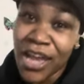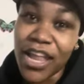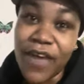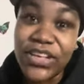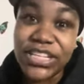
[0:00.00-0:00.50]

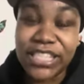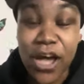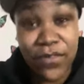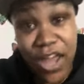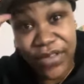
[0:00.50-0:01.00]
Love
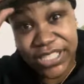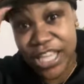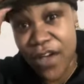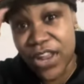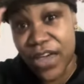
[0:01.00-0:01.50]
yourself, love
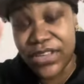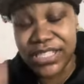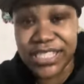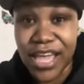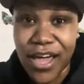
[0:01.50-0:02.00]
yourself, love
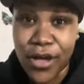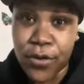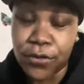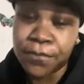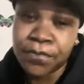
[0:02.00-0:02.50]

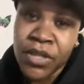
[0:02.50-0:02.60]
yourself.